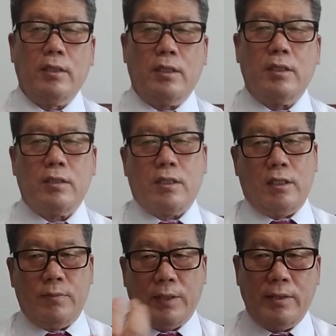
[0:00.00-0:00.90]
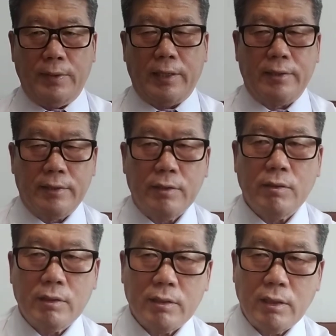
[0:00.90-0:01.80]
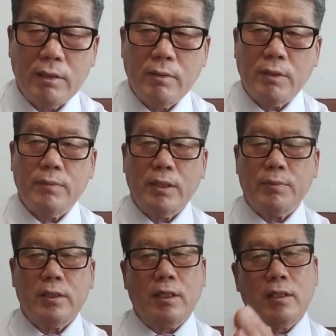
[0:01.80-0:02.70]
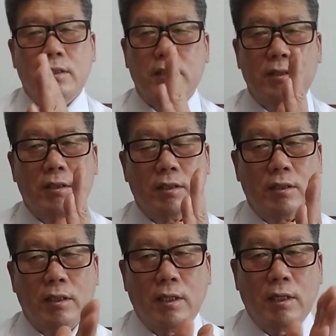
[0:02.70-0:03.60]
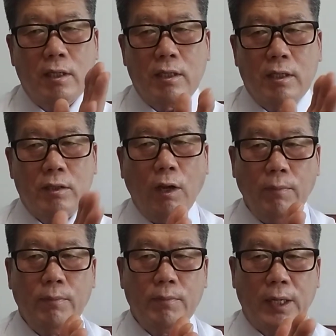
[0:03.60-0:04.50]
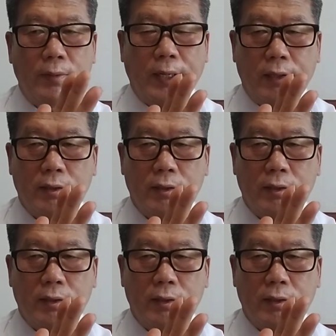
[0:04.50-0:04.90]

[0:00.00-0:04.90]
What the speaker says: In this case, buyback. You understand? Buyback. But the other, this is a term buyback.